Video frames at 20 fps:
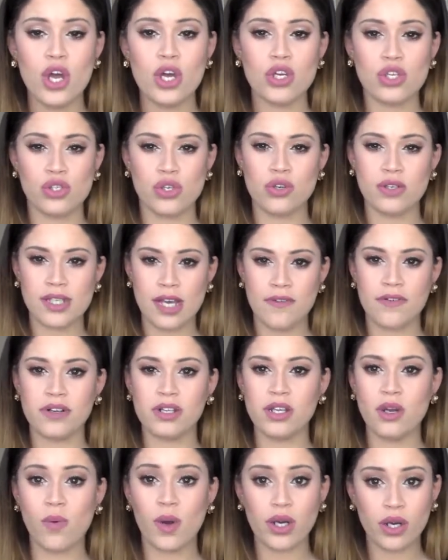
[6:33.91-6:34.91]
So you
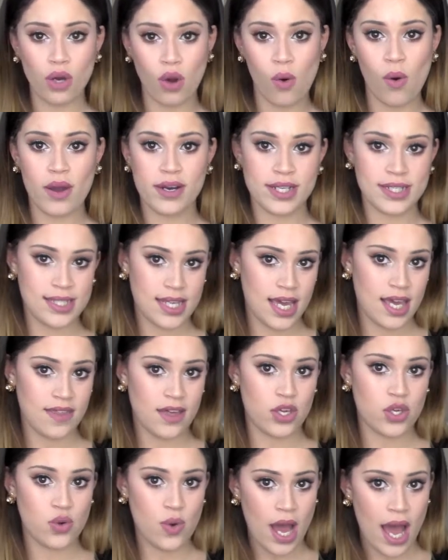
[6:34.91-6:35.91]
definitely want to go on a day
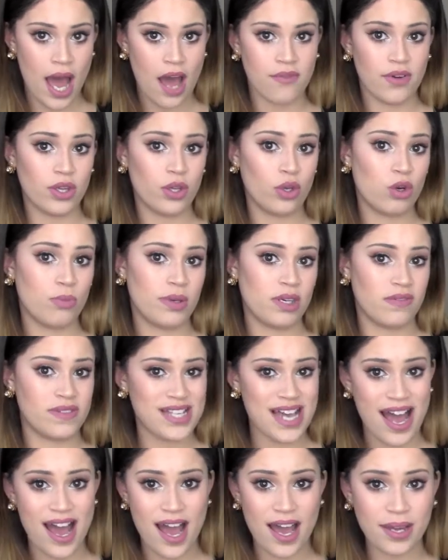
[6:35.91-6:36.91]
that you have a little bit of
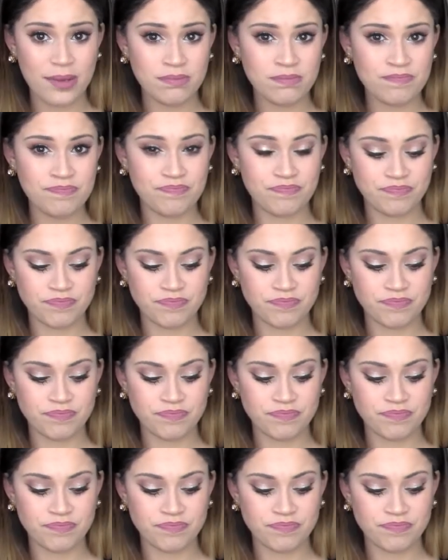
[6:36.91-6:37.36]
time,